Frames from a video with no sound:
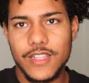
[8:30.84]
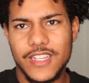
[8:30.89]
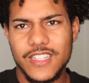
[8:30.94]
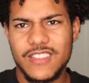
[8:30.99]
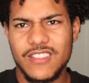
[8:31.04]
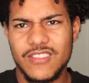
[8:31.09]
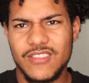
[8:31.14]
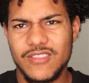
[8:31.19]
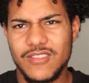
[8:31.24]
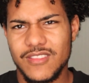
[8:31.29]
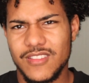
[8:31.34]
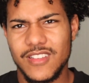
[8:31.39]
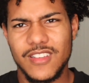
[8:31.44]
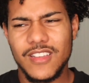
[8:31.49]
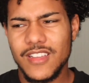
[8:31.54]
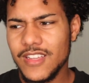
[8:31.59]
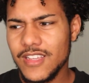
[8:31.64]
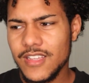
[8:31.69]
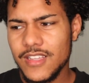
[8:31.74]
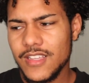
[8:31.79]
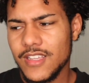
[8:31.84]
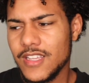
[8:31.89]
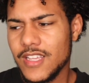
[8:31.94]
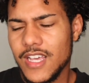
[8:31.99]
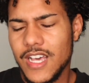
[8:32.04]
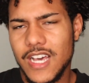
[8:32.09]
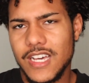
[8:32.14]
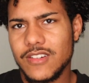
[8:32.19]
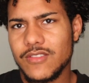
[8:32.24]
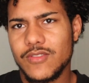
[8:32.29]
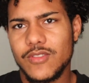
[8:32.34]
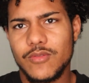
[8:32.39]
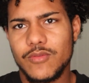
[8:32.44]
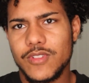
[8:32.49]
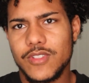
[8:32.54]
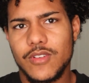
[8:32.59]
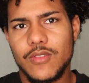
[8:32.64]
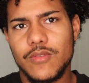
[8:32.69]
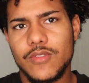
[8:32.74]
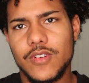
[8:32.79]
like, they're, I don't know
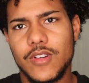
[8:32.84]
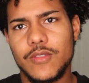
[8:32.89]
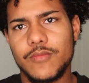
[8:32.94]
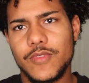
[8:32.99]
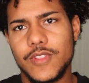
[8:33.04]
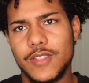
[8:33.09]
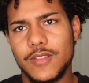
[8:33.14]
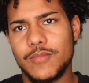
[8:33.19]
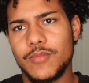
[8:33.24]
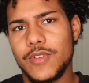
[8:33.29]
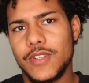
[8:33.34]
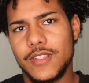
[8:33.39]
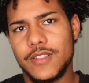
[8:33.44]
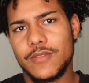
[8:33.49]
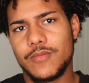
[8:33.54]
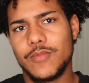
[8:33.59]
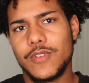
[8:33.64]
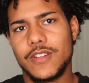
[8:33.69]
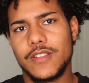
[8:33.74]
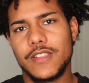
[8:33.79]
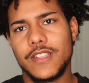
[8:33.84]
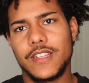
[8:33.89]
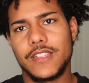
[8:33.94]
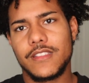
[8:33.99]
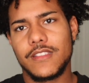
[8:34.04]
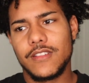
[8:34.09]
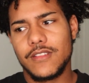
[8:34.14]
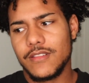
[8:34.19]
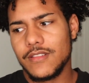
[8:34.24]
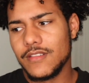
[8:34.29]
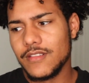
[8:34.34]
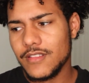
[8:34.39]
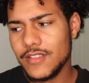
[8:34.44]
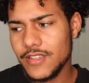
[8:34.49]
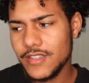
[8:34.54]
what's going on with this place, bro. Like, they're